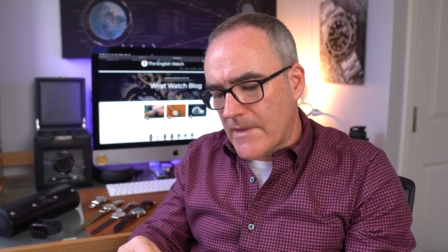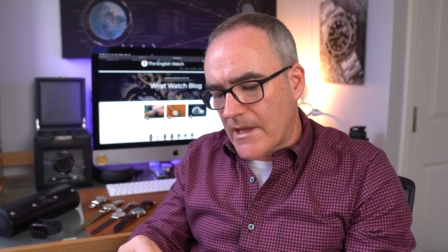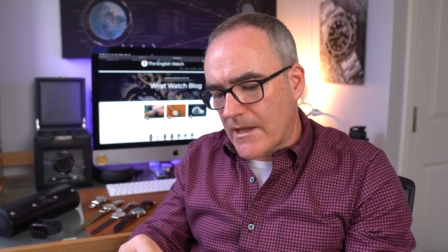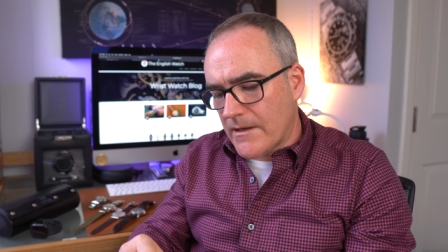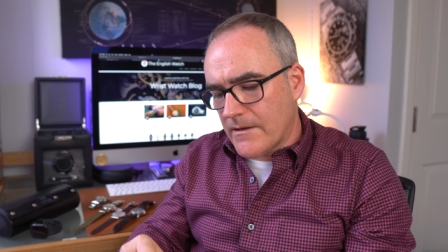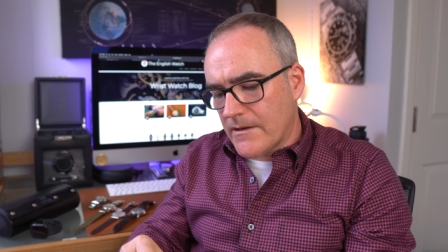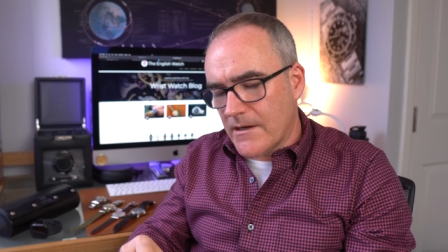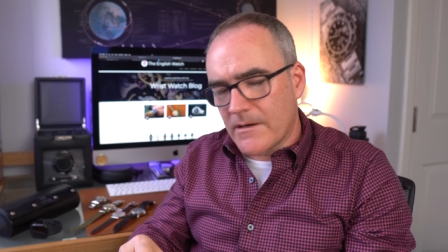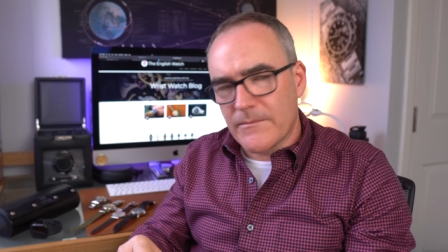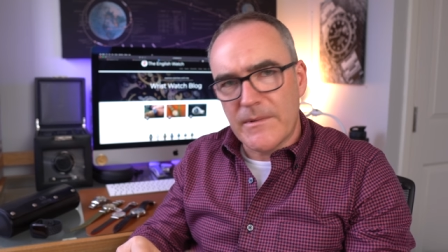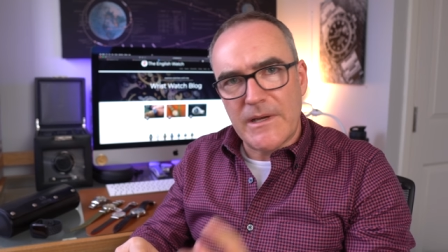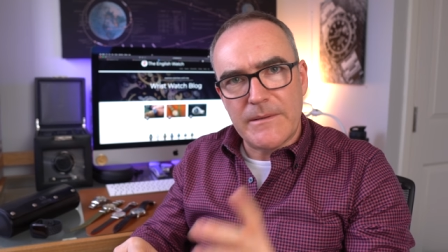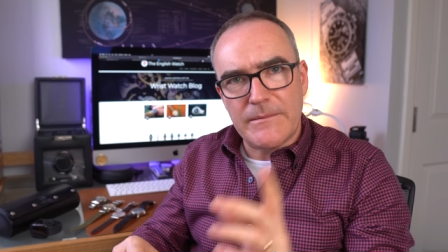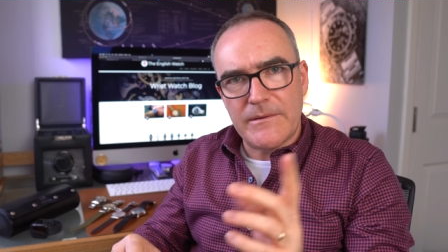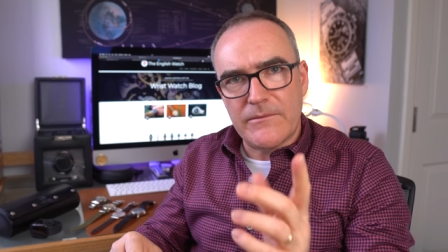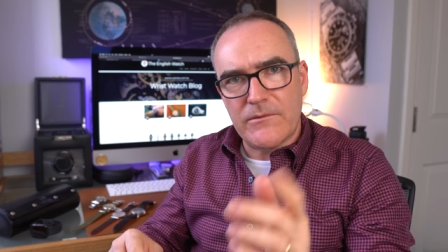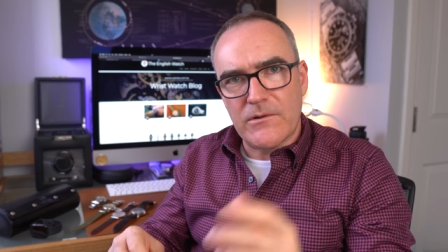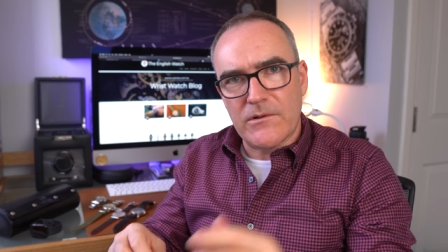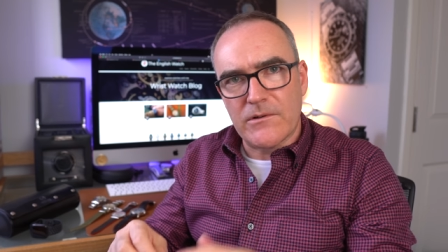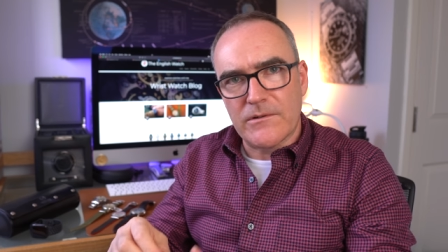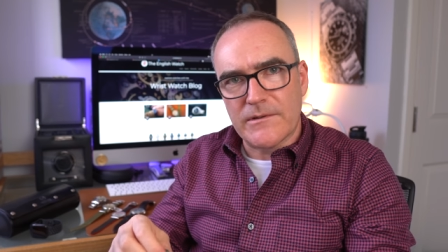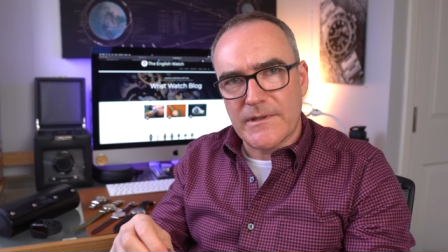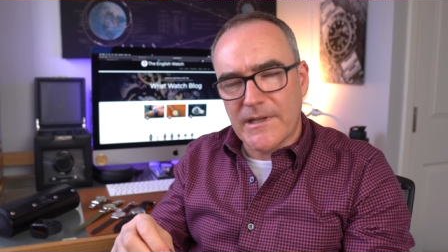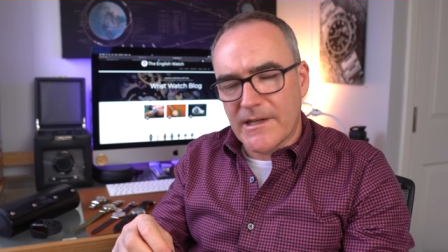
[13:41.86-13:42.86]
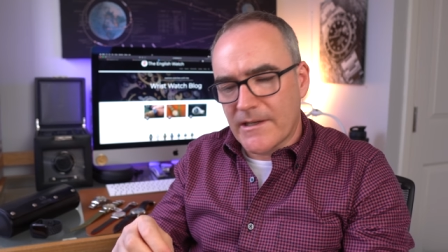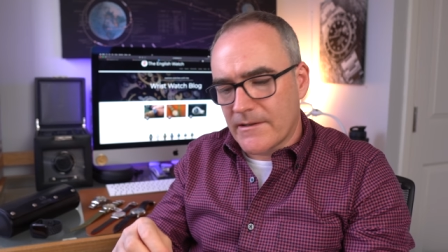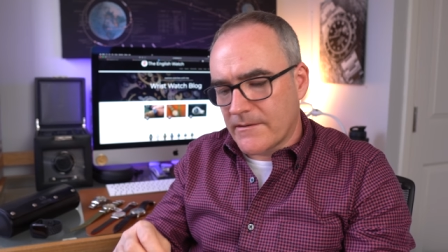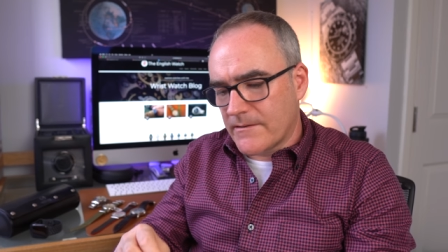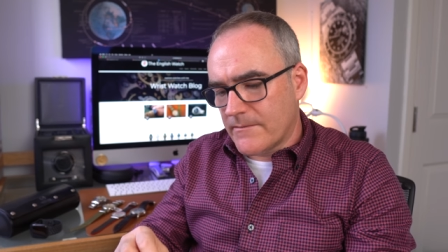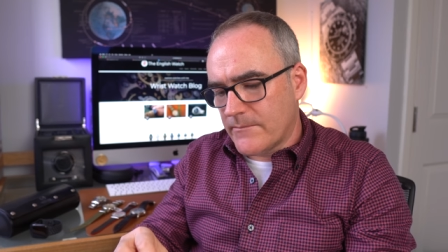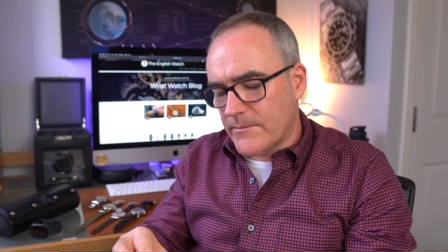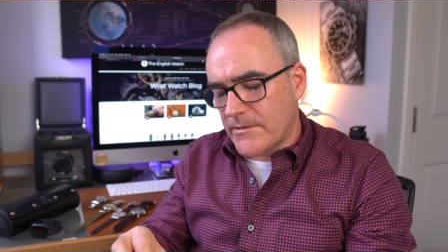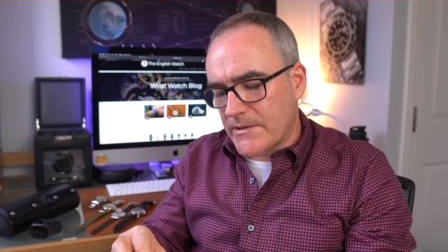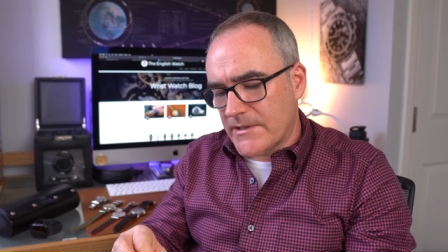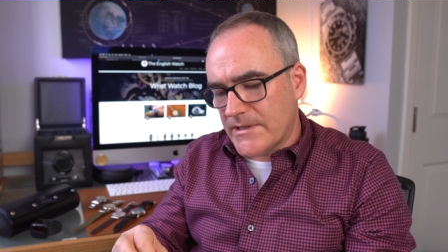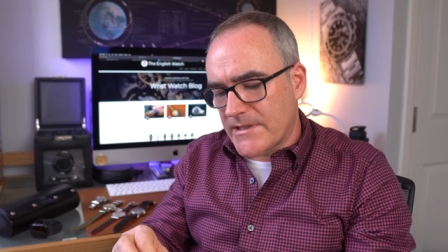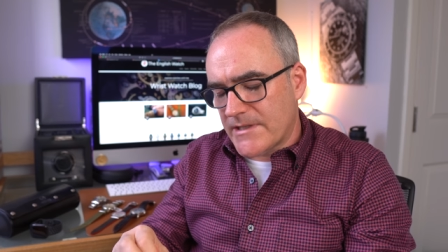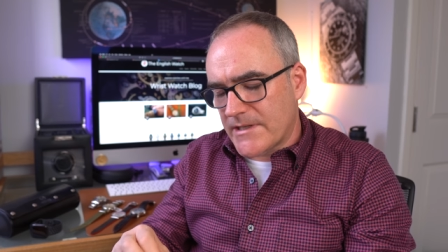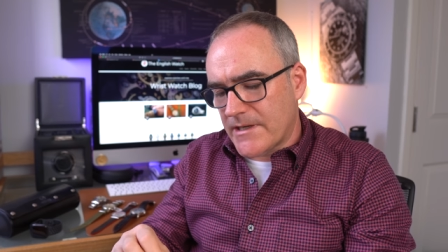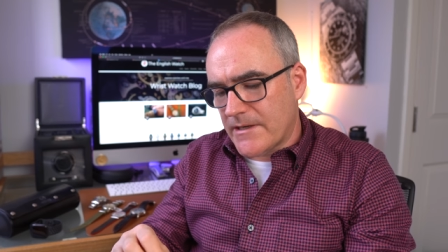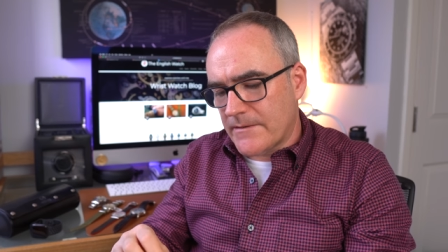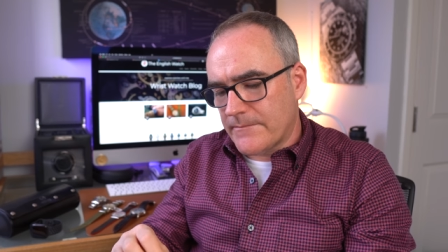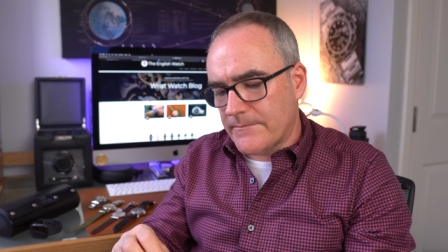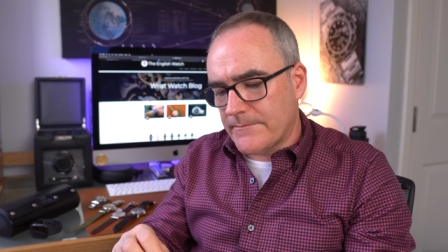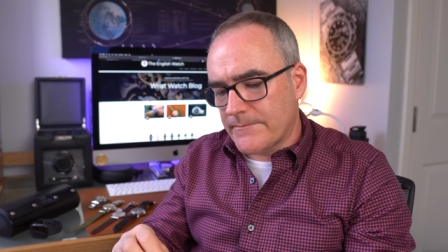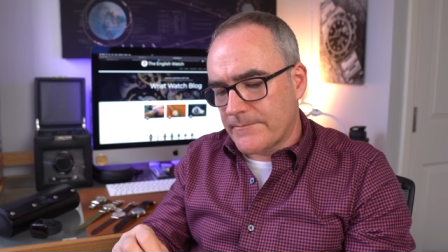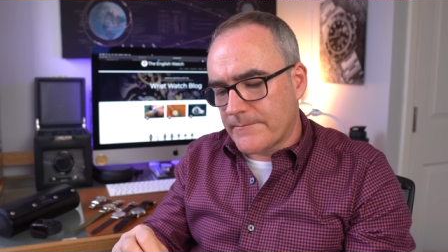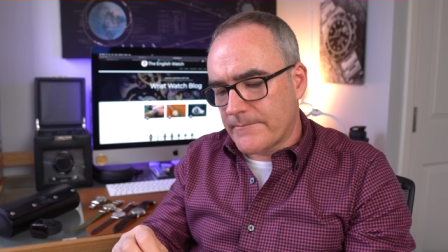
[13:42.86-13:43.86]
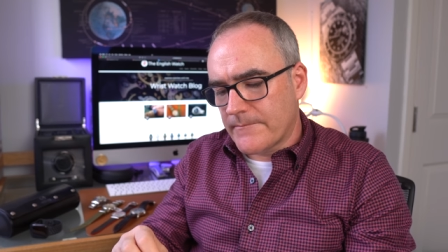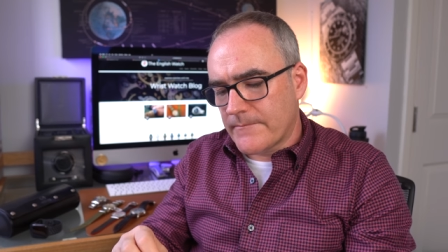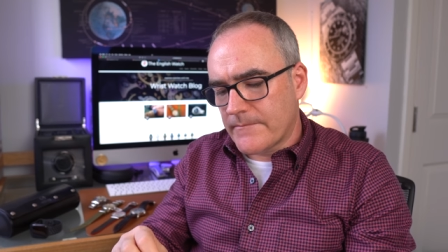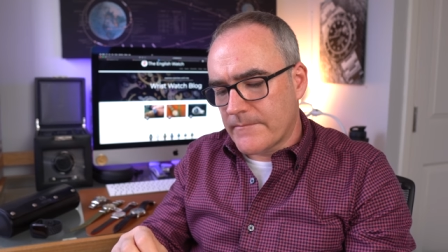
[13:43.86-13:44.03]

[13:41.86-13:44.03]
Uh, I may be wrong on that, but um,